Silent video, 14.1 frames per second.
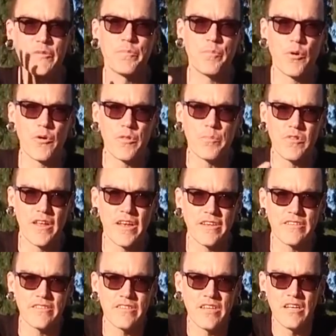
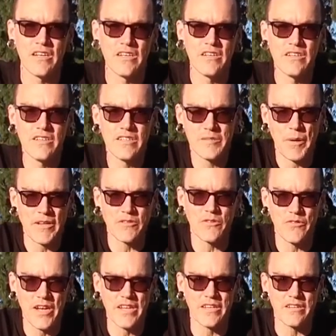birthplace is
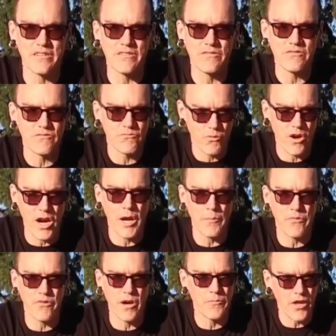Pennsylvania, where I'm
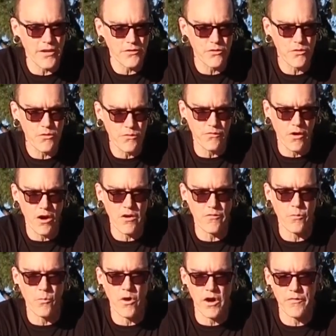from, not too far
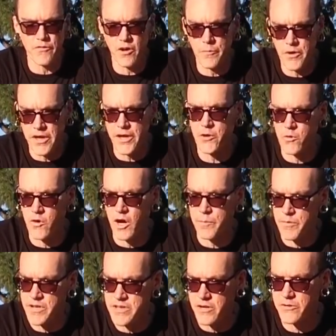from where I'm from. He grew up,
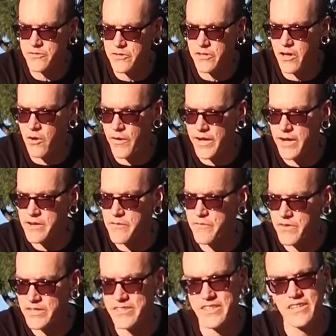and years ago I got to
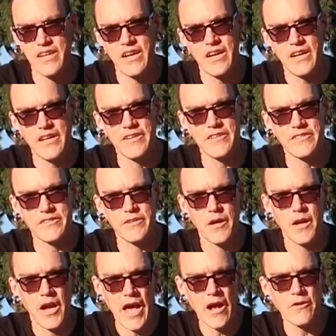visit his
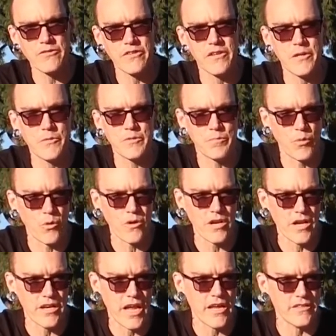house that he was born
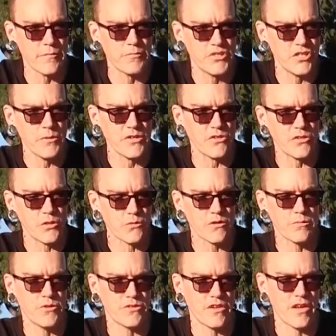in and the Jimmy Stewart
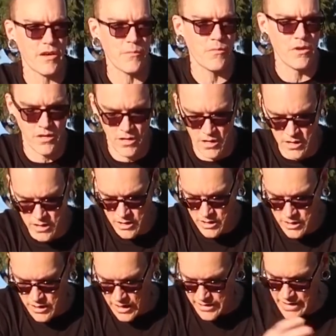Museum. And